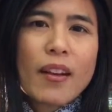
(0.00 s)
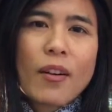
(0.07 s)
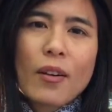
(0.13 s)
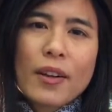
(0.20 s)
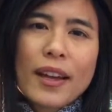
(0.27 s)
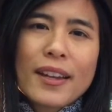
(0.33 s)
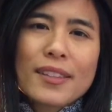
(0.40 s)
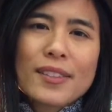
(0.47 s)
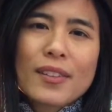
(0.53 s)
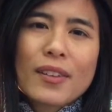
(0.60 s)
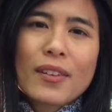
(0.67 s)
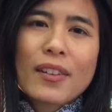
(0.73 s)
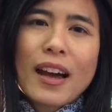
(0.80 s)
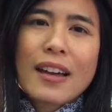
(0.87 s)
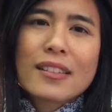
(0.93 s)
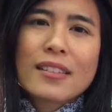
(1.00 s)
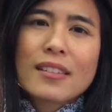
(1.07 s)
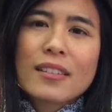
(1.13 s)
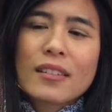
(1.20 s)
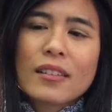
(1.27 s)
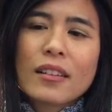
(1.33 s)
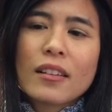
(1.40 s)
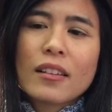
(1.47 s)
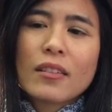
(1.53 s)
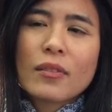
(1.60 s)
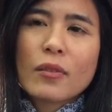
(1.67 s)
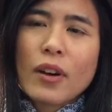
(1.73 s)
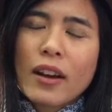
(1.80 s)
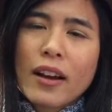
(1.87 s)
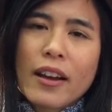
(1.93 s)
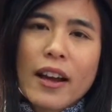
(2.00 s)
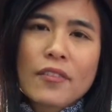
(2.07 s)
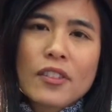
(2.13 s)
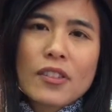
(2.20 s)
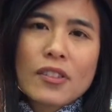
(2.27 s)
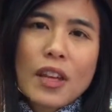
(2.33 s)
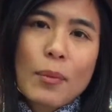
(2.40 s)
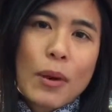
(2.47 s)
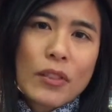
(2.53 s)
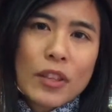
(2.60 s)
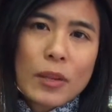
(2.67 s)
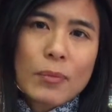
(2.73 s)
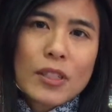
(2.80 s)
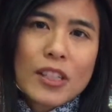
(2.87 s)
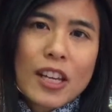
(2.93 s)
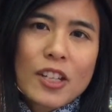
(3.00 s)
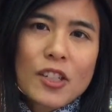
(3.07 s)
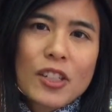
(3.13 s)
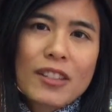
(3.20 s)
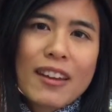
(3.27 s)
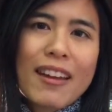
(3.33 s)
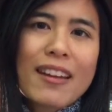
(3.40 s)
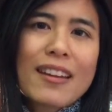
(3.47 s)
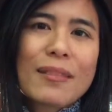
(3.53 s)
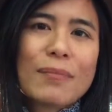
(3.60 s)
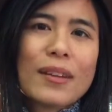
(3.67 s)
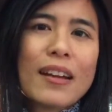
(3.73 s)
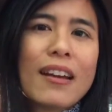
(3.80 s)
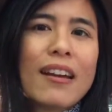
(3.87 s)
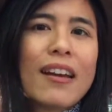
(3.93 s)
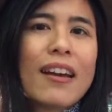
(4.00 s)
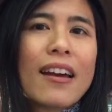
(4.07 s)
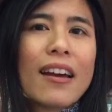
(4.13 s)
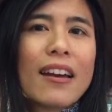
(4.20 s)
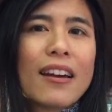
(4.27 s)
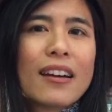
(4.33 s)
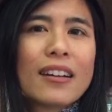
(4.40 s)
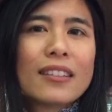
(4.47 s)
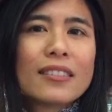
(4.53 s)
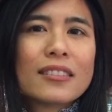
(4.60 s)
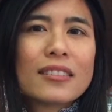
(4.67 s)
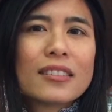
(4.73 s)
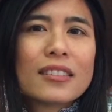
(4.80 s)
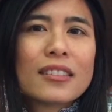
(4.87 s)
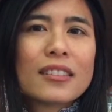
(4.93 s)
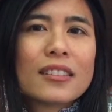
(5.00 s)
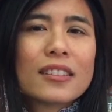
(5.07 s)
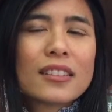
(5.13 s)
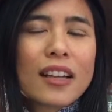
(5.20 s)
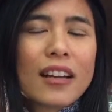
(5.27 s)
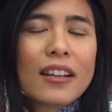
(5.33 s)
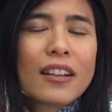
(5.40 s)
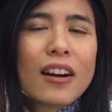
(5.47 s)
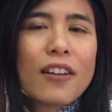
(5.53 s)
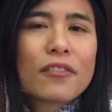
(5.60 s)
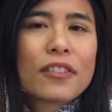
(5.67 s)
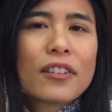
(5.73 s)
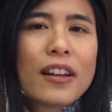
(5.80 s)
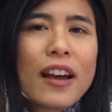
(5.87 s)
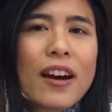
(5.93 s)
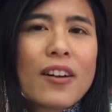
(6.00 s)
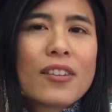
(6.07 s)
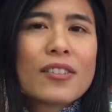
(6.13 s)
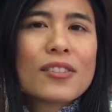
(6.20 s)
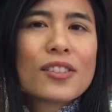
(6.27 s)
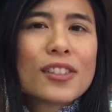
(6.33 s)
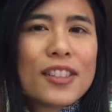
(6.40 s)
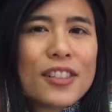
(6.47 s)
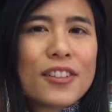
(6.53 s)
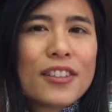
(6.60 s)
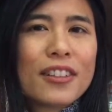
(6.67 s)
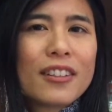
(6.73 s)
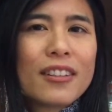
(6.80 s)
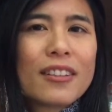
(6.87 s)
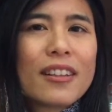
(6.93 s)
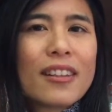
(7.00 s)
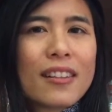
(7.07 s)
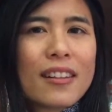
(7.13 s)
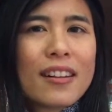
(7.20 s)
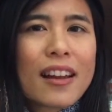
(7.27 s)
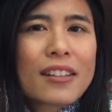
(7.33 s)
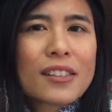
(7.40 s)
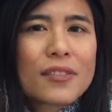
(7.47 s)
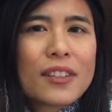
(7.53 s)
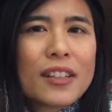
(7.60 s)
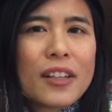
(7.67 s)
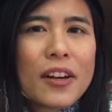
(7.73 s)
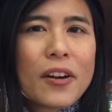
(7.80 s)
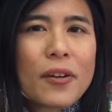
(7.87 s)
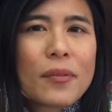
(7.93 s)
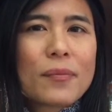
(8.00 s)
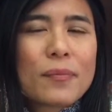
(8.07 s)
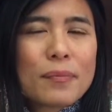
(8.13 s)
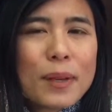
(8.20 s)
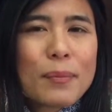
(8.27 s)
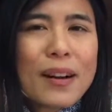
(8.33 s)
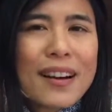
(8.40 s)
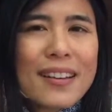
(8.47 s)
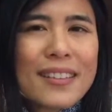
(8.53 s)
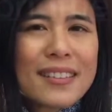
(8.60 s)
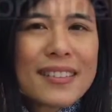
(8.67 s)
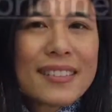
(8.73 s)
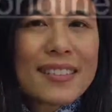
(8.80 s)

Okay, so that's what I have to say about the imitation game, and signing off for now. See you in the next video. Bye-bye.